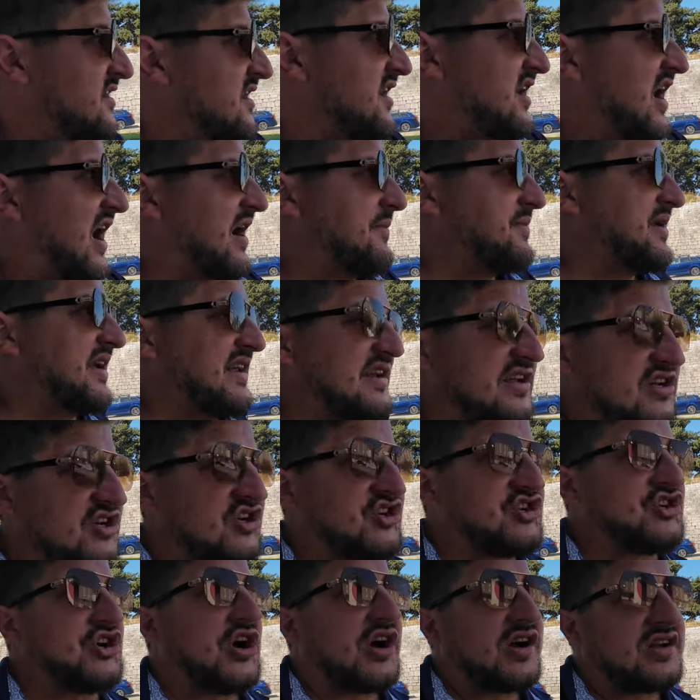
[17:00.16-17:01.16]
I made a
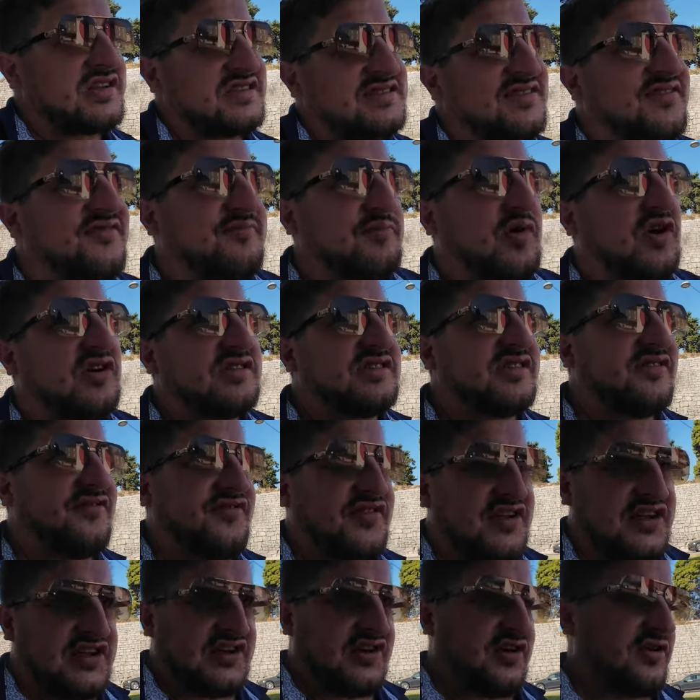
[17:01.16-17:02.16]
Shocks of Malta
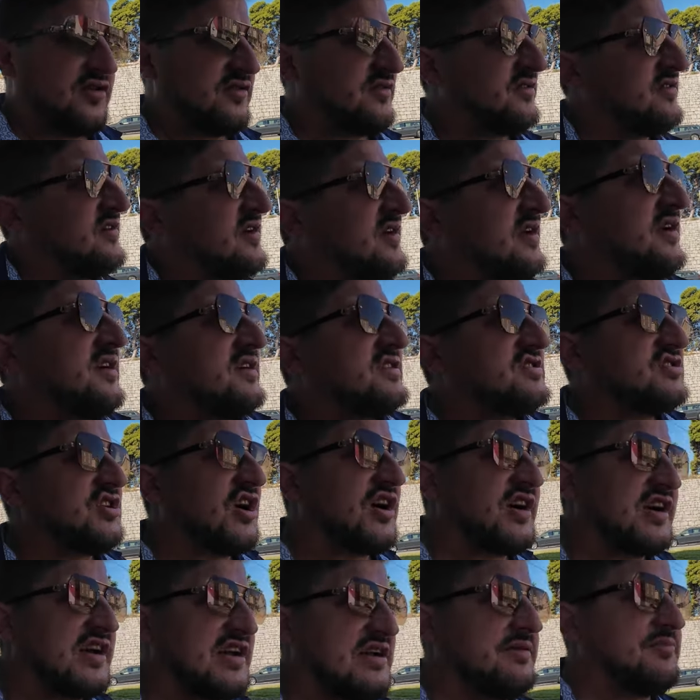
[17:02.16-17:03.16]
video
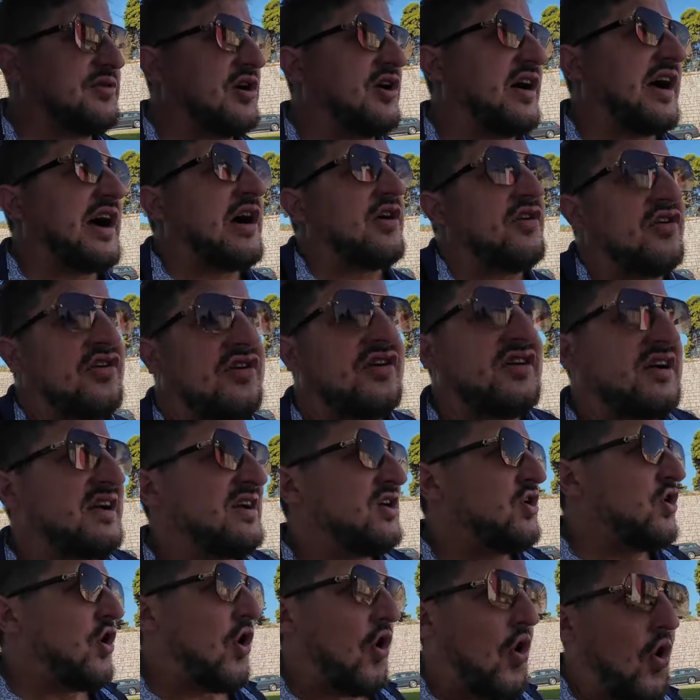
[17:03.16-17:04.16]
talking about how
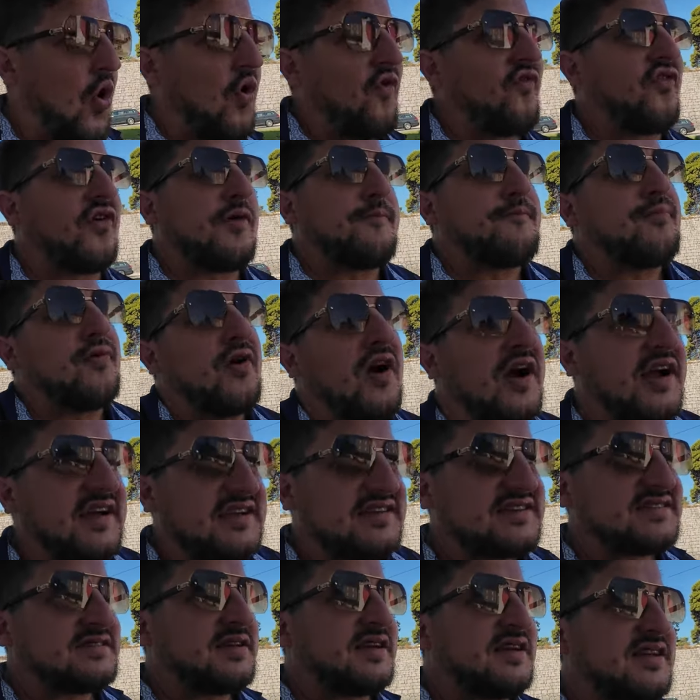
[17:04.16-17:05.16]

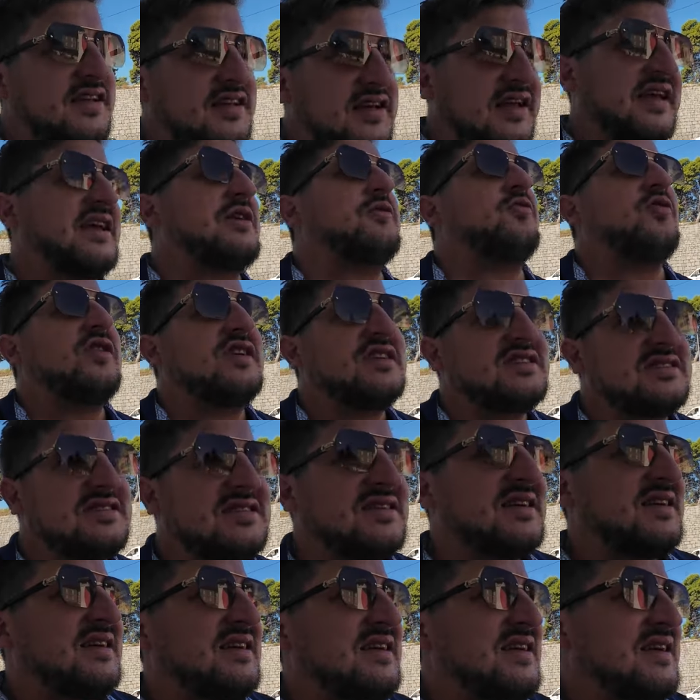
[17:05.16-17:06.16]
overpriced it
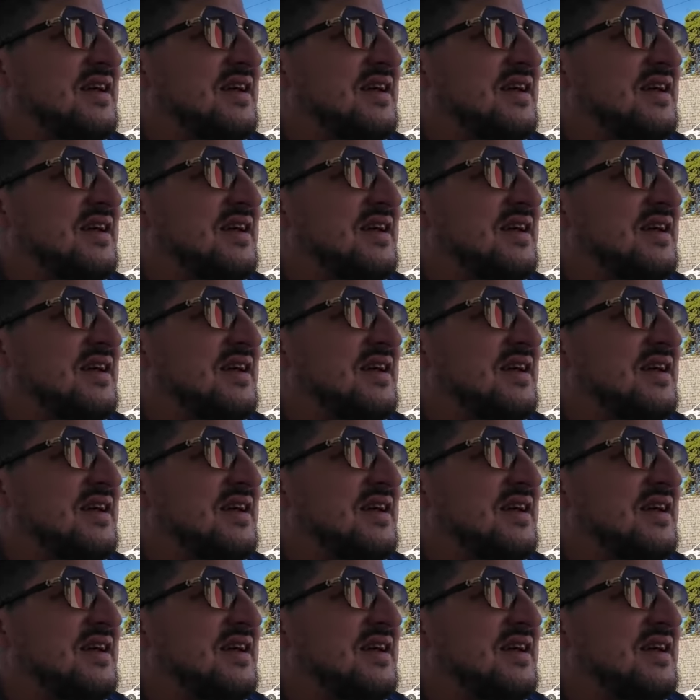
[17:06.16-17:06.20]
was,